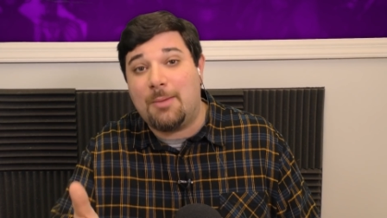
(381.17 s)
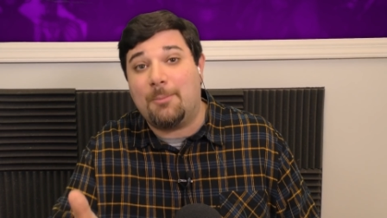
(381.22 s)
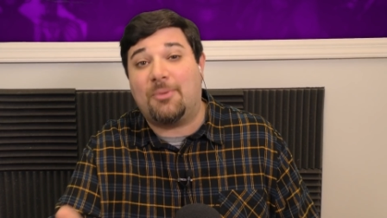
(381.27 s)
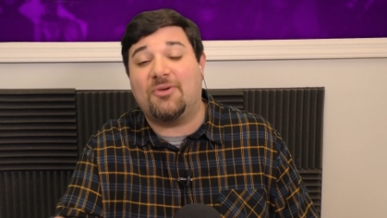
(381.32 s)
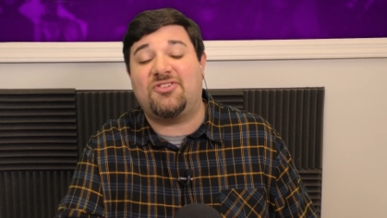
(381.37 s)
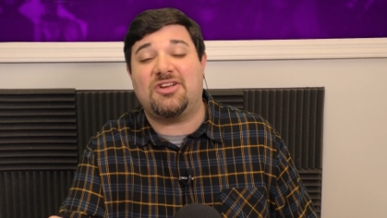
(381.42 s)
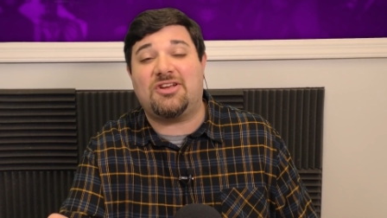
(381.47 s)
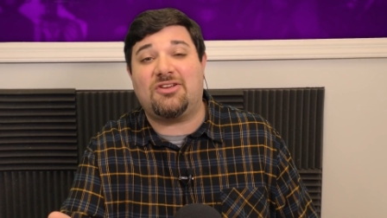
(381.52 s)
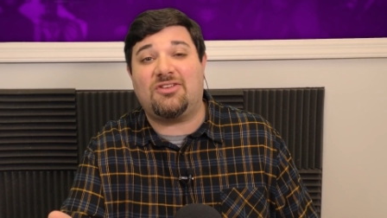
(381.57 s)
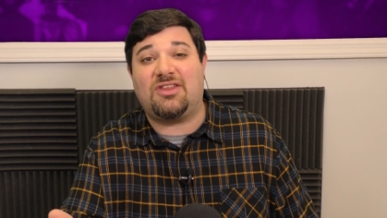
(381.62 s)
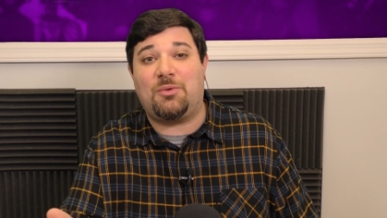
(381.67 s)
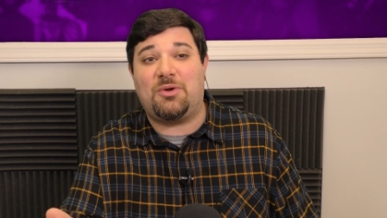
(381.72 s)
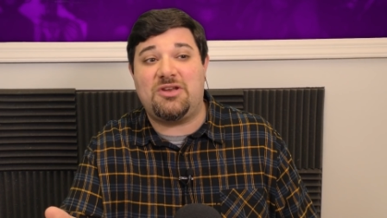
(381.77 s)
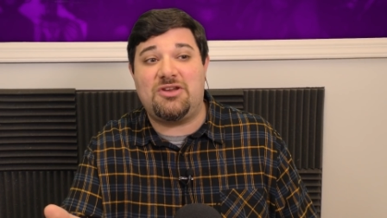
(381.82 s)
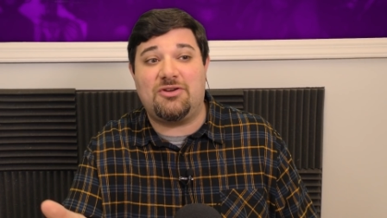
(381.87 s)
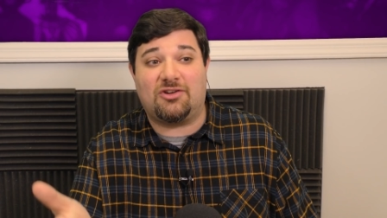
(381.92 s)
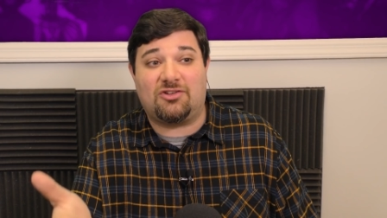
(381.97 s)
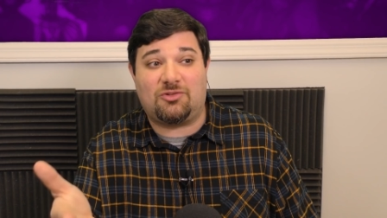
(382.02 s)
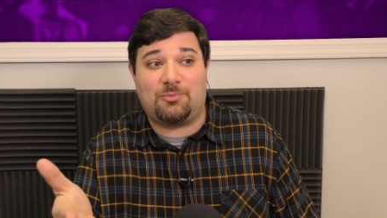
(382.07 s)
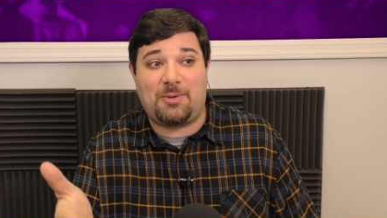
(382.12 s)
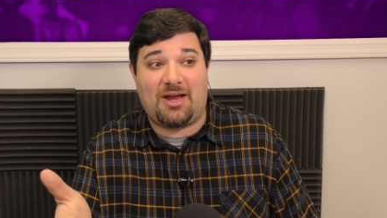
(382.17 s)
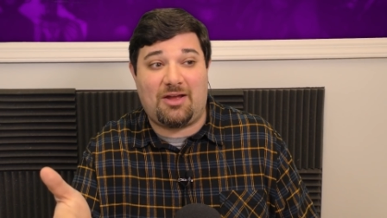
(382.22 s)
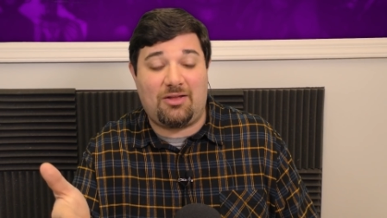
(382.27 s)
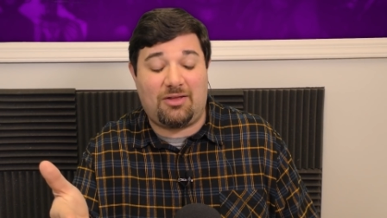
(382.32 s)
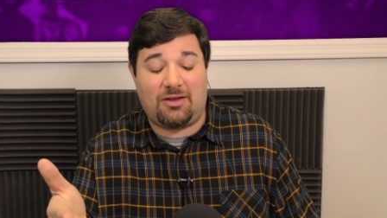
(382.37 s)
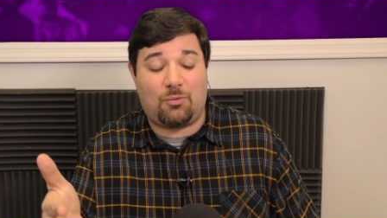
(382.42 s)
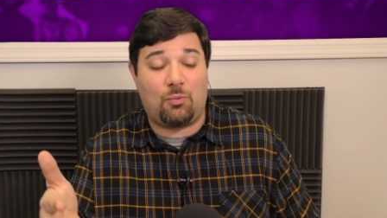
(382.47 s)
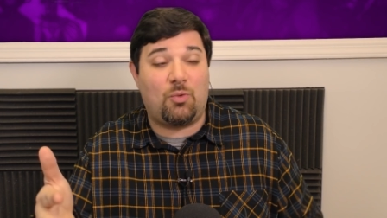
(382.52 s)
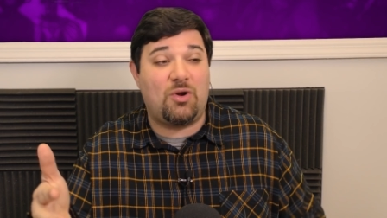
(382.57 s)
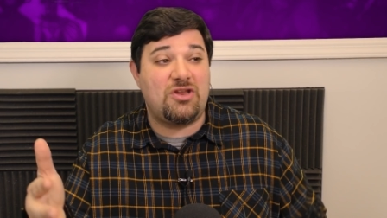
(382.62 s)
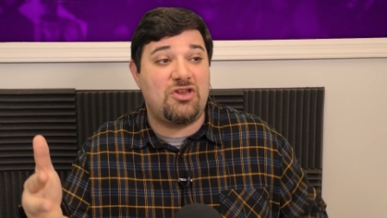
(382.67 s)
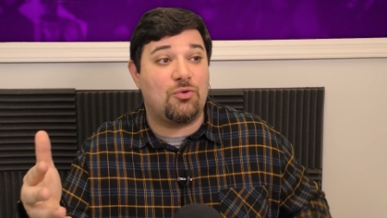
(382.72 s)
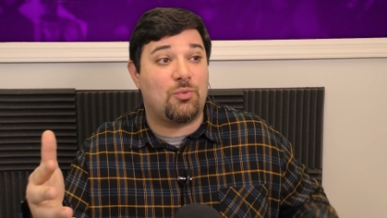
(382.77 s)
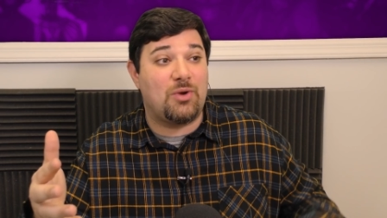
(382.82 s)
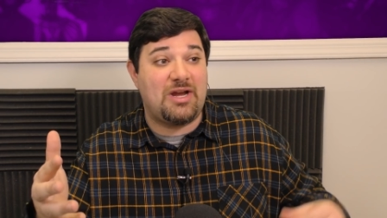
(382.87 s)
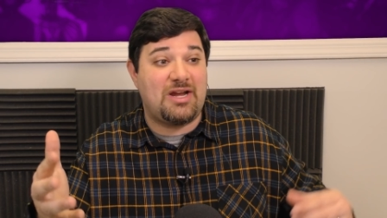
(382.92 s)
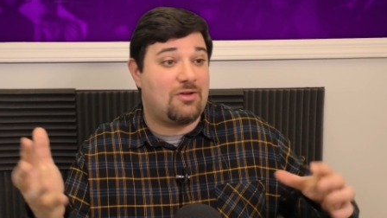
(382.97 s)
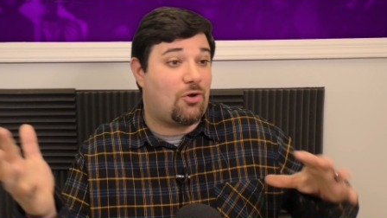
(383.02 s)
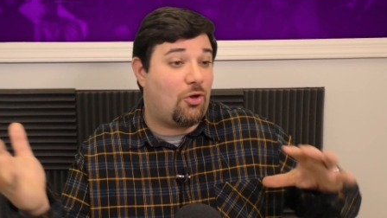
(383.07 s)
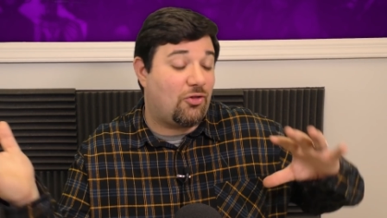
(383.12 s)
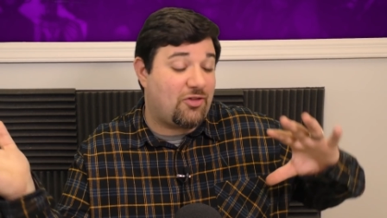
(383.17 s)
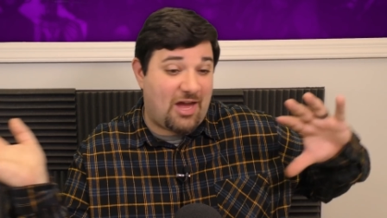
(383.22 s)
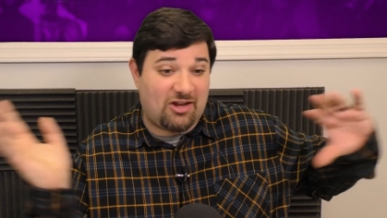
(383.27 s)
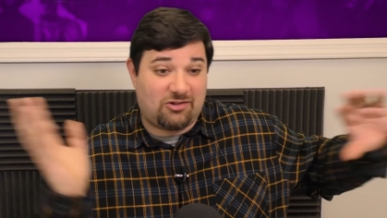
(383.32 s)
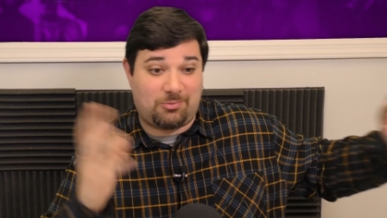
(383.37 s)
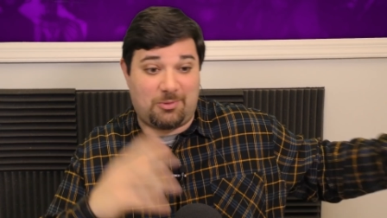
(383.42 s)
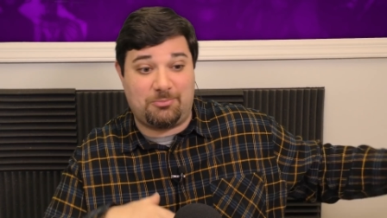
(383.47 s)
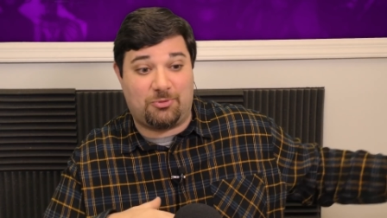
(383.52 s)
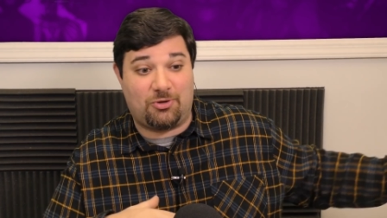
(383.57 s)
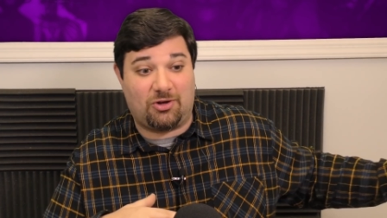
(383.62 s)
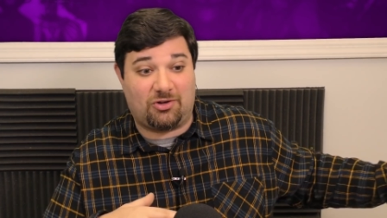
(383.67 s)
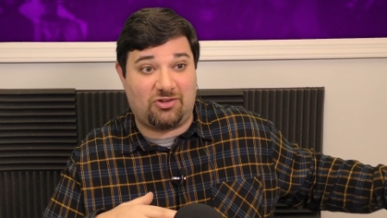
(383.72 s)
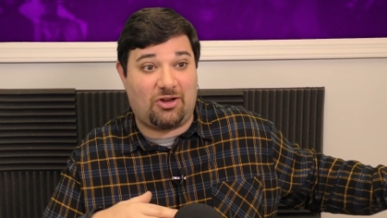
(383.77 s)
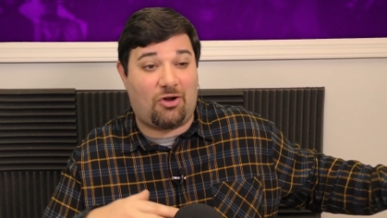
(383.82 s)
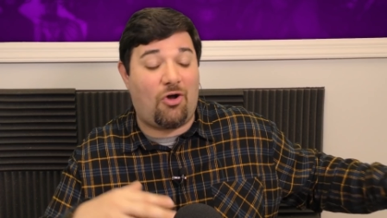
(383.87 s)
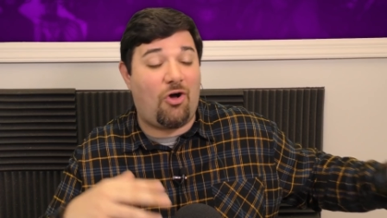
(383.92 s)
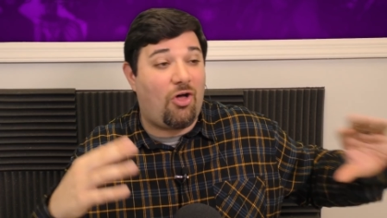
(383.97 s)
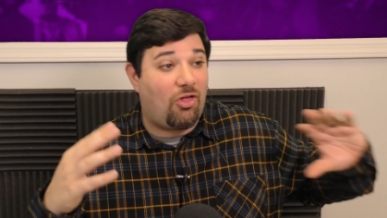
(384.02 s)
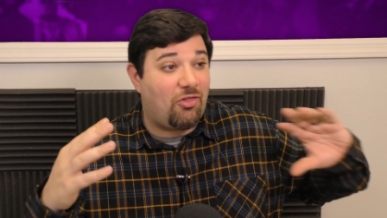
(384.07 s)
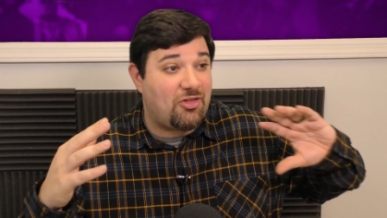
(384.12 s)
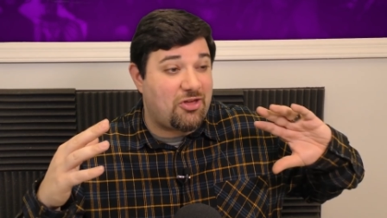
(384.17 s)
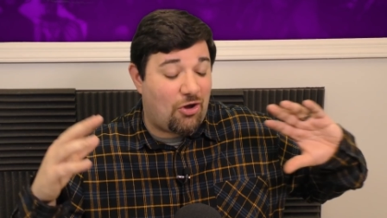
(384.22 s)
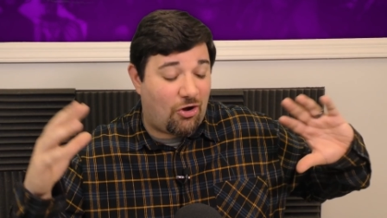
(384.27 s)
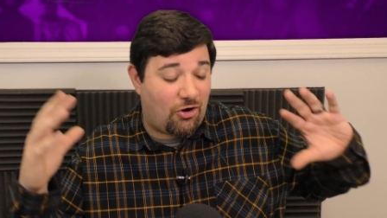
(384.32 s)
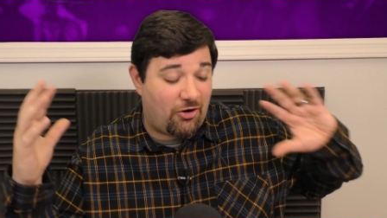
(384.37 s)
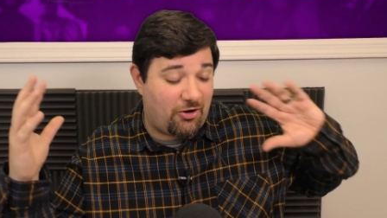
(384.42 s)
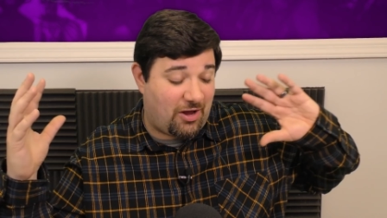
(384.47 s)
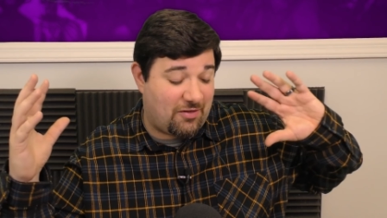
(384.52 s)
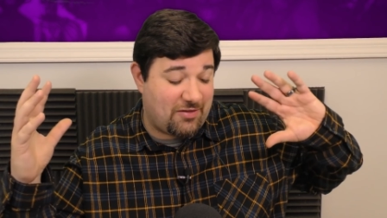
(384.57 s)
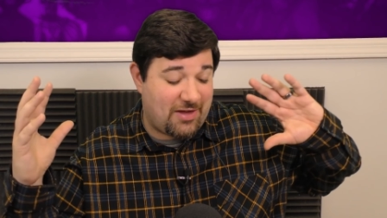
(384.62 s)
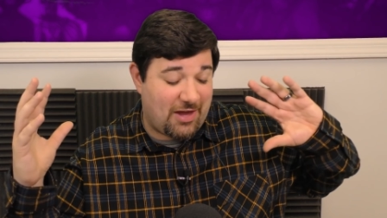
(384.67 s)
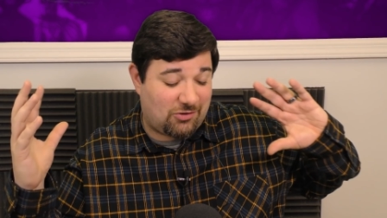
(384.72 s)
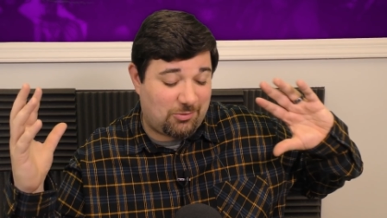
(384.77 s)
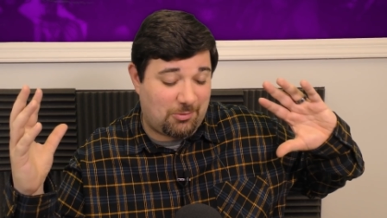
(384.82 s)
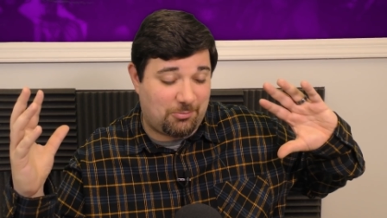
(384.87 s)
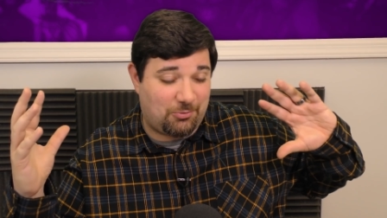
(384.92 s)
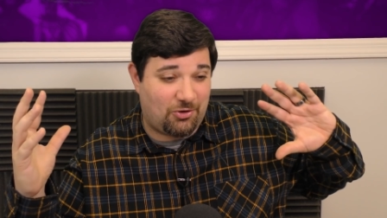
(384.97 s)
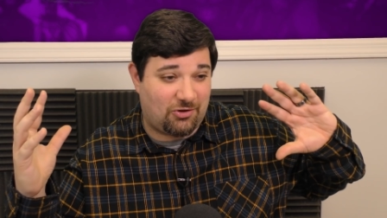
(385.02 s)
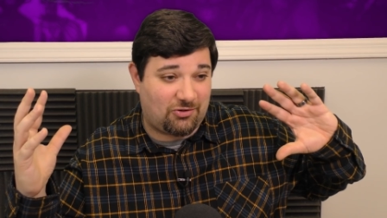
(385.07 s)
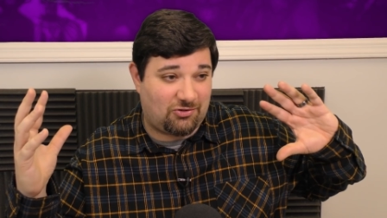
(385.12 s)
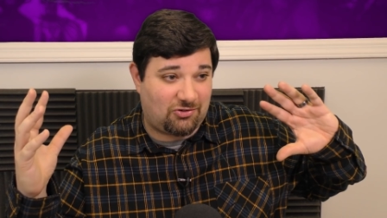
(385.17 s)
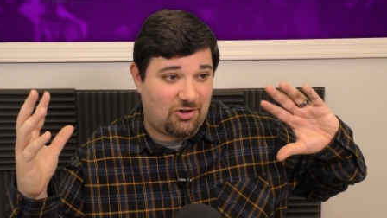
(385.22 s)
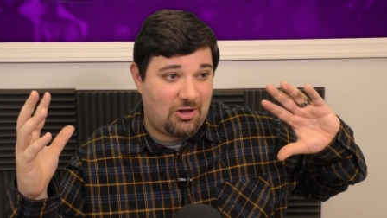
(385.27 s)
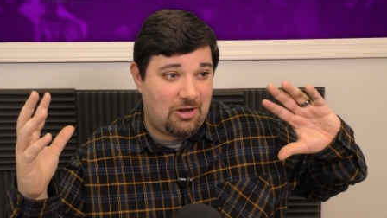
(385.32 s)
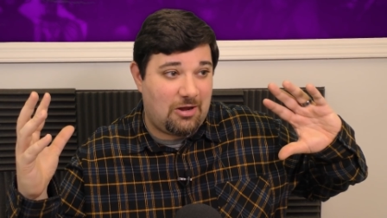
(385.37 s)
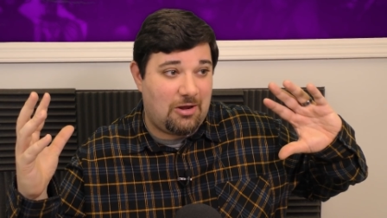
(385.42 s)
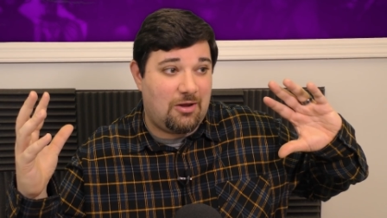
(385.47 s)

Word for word: particularly when you're when you're reading all the X-Men books, like all the art on the X-Men books,